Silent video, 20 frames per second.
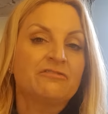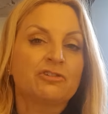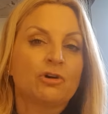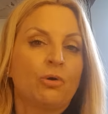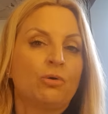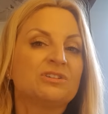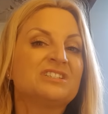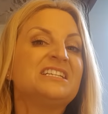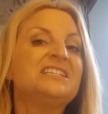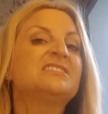of
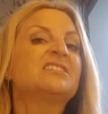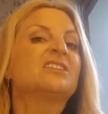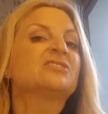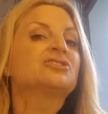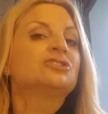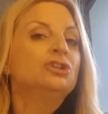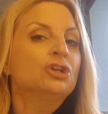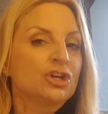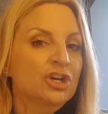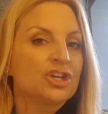course it
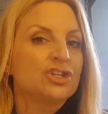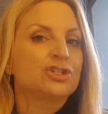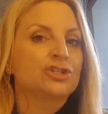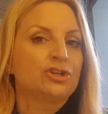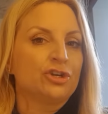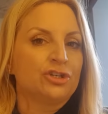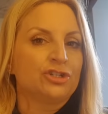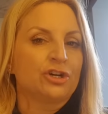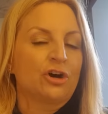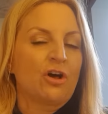doesn't look as
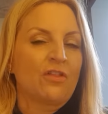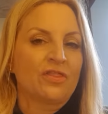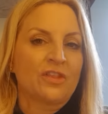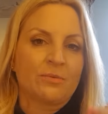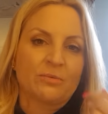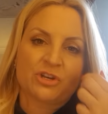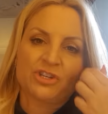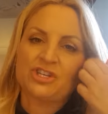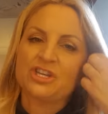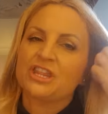good on
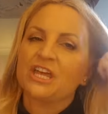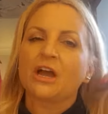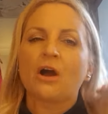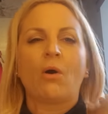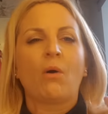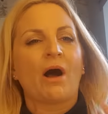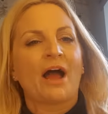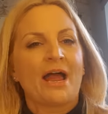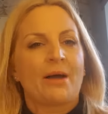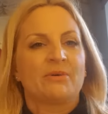them because you think
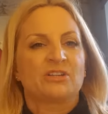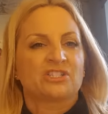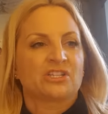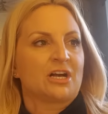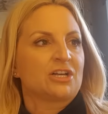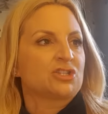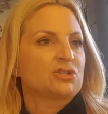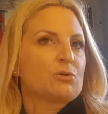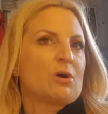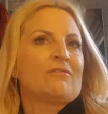oh I am a
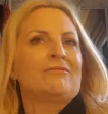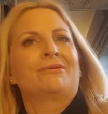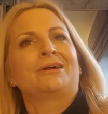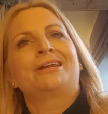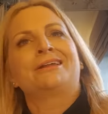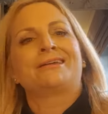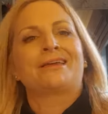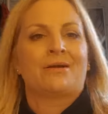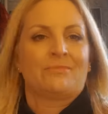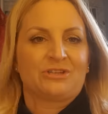size 12 I'm going
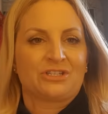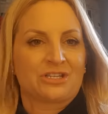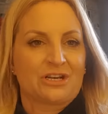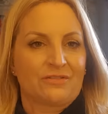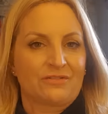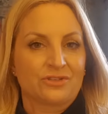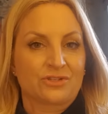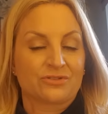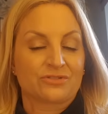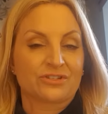to get
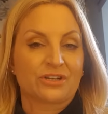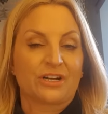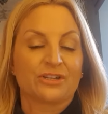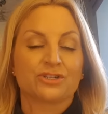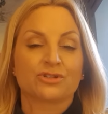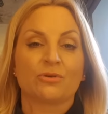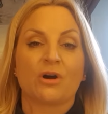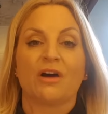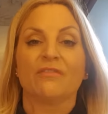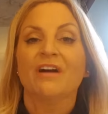myself into a size
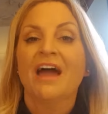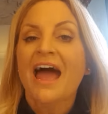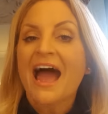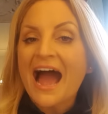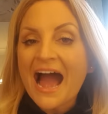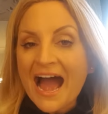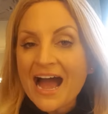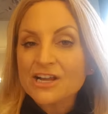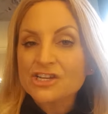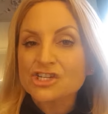12
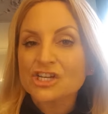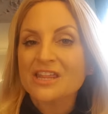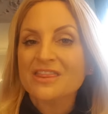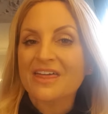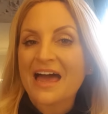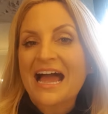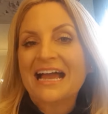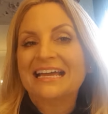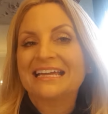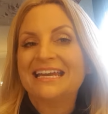actually
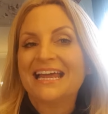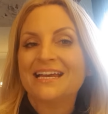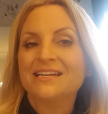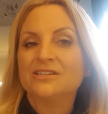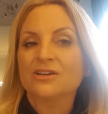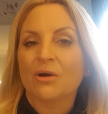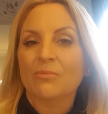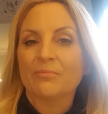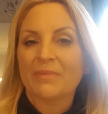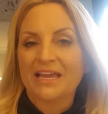that can
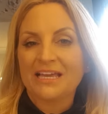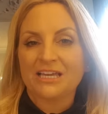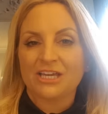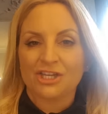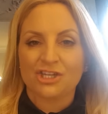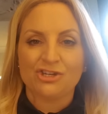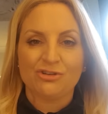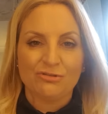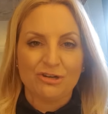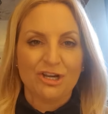end up
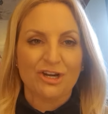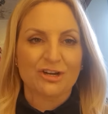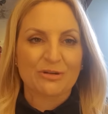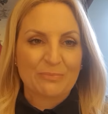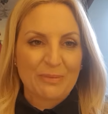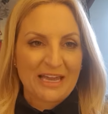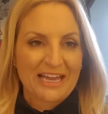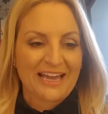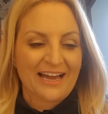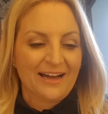making you look
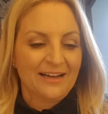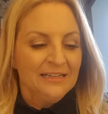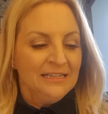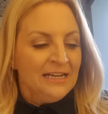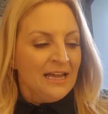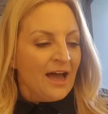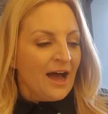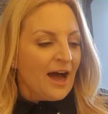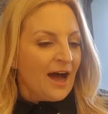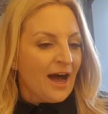bigger
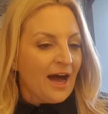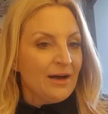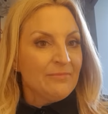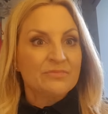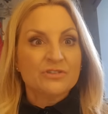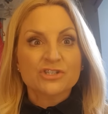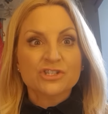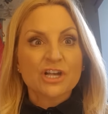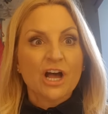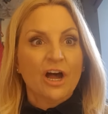
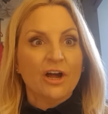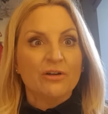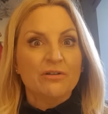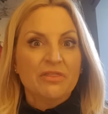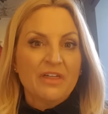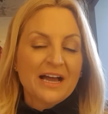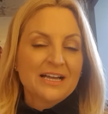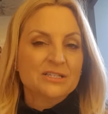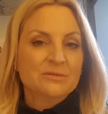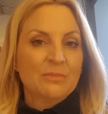um so
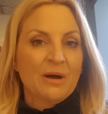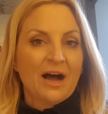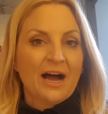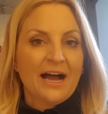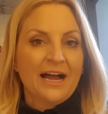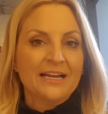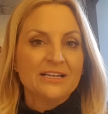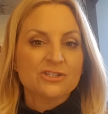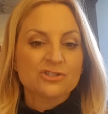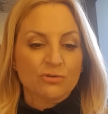that's
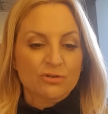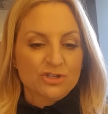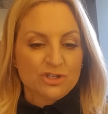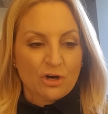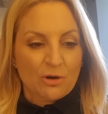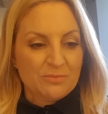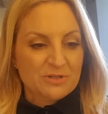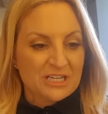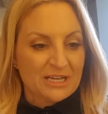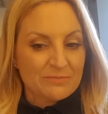my sort of
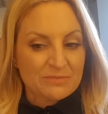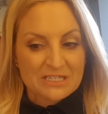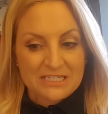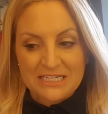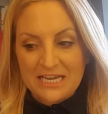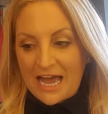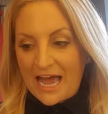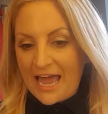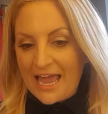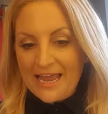top tip
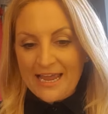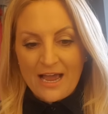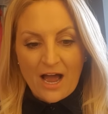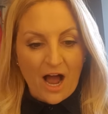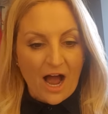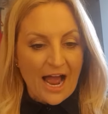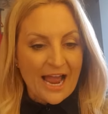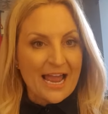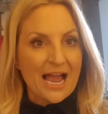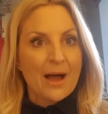today
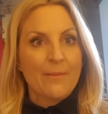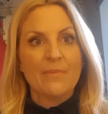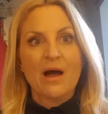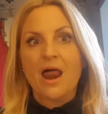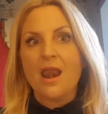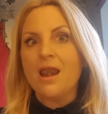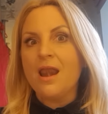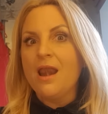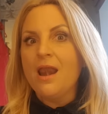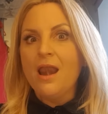I am
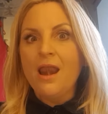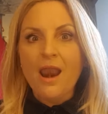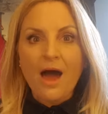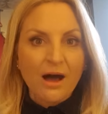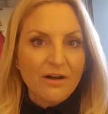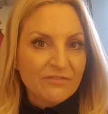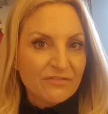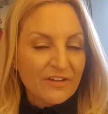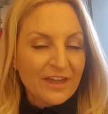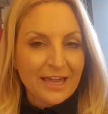
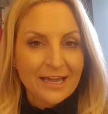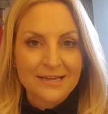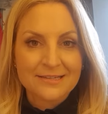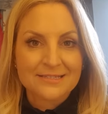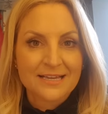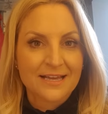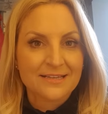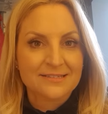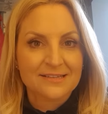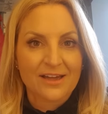loving
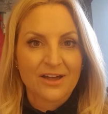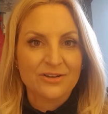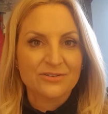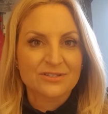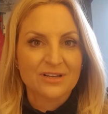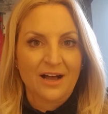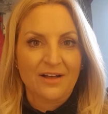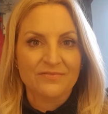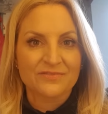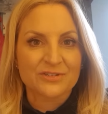
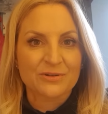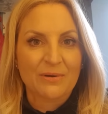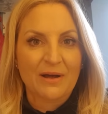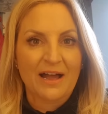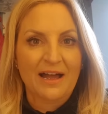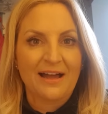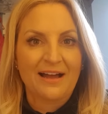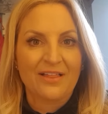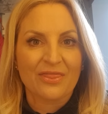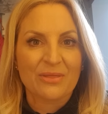Tesco's
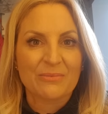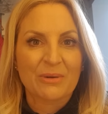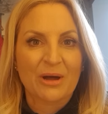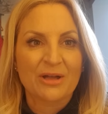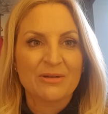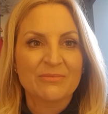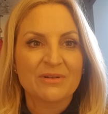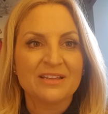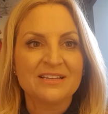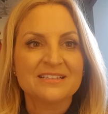underwear at the
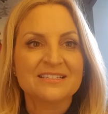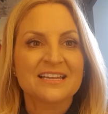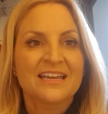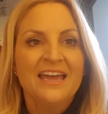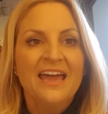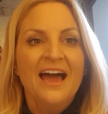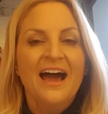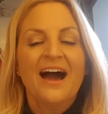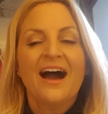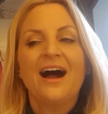moment
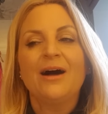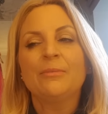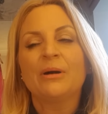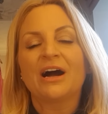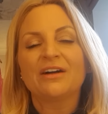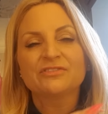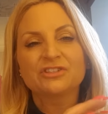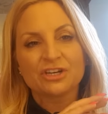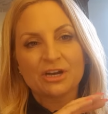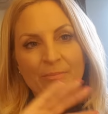um
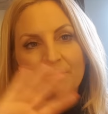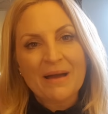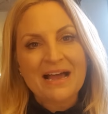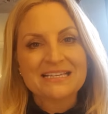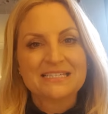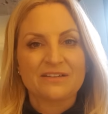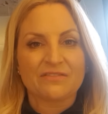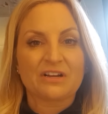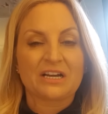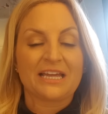I've done a
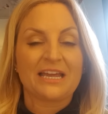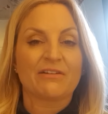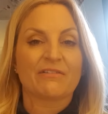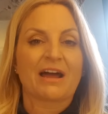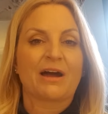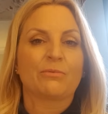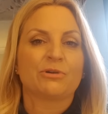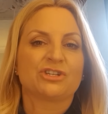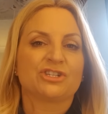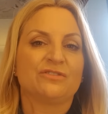massive massive clear
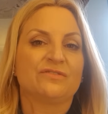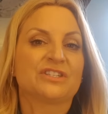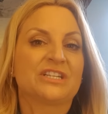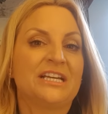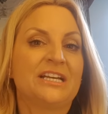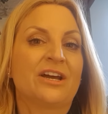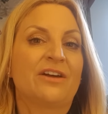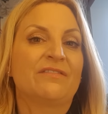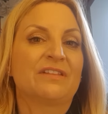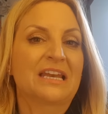out which you've
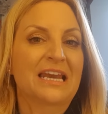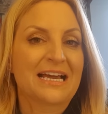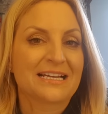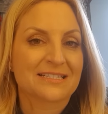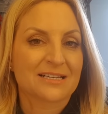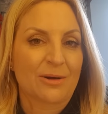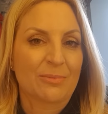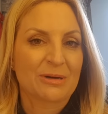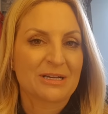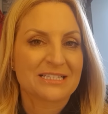seen over the
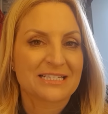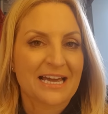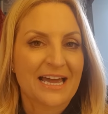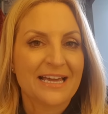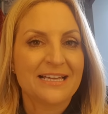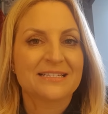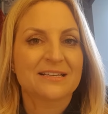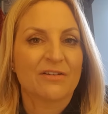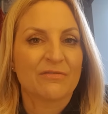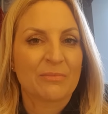last couple of
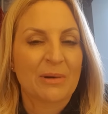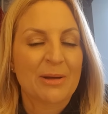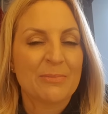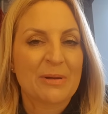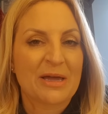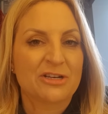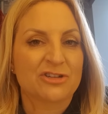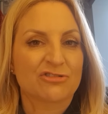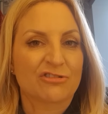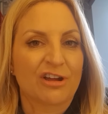days of my
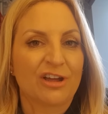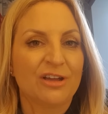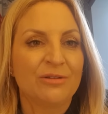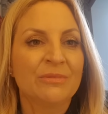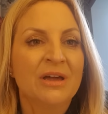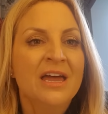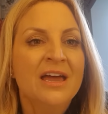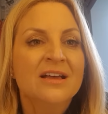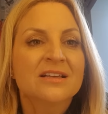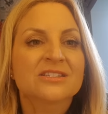bedroom.
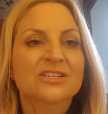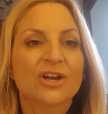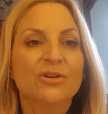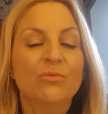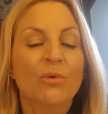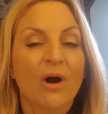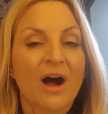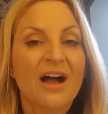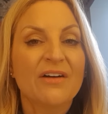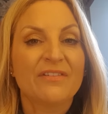So
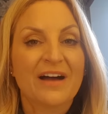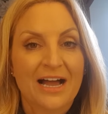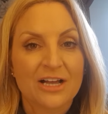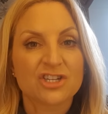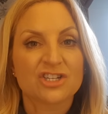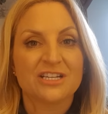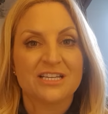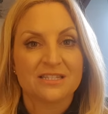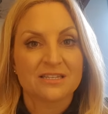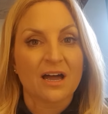what I've
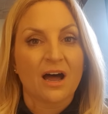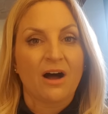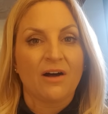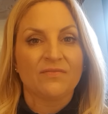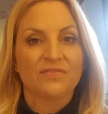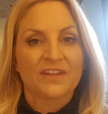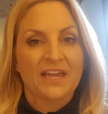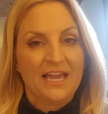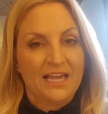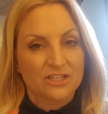actually
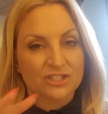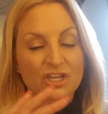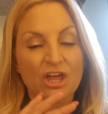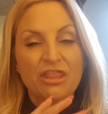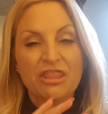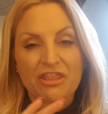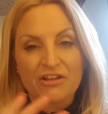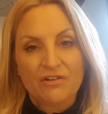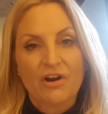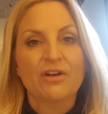done is
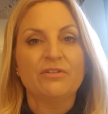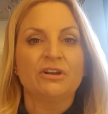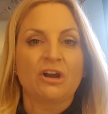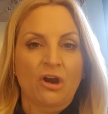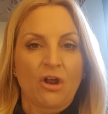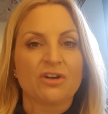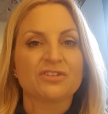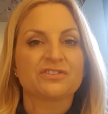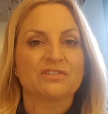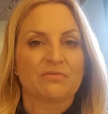thrown a
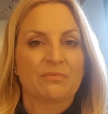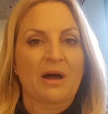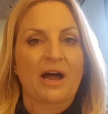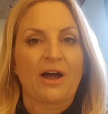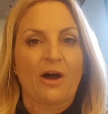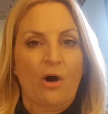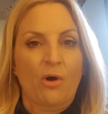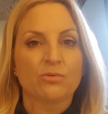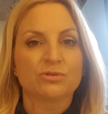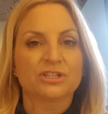lot of my
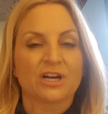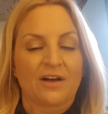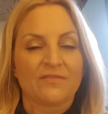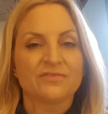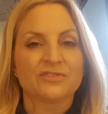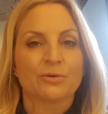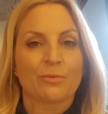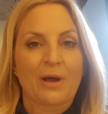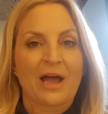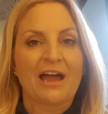old
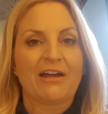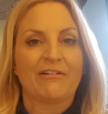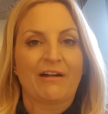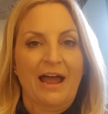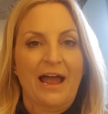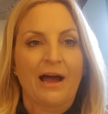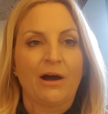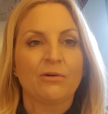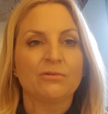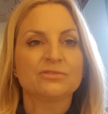underwear
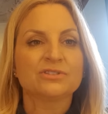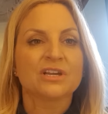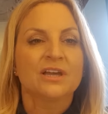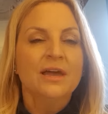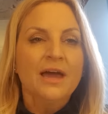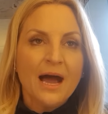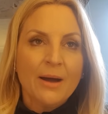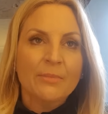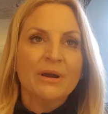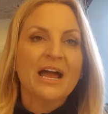out.
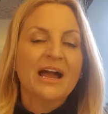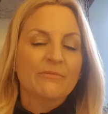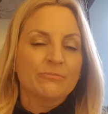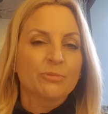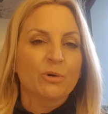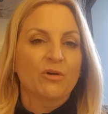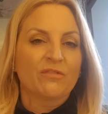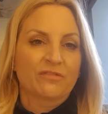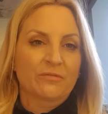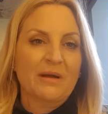I am now
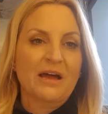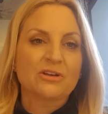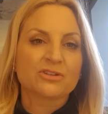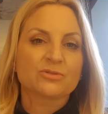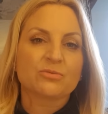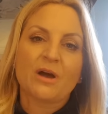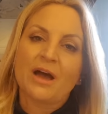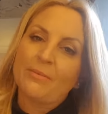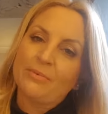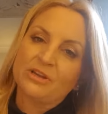bought from
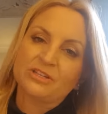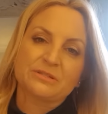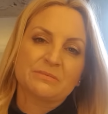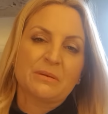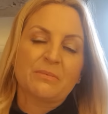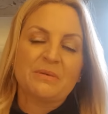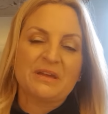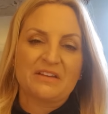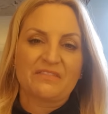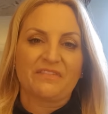elsewhere because I'm
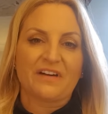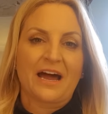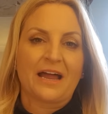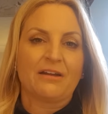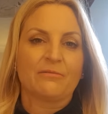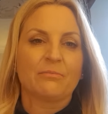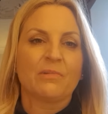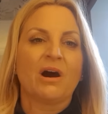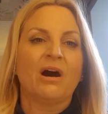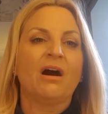a big fan
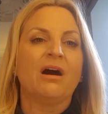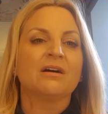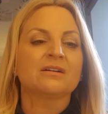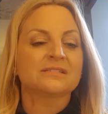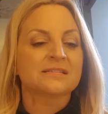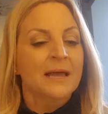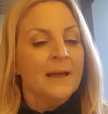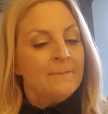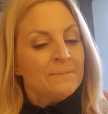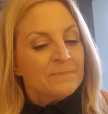of Marks,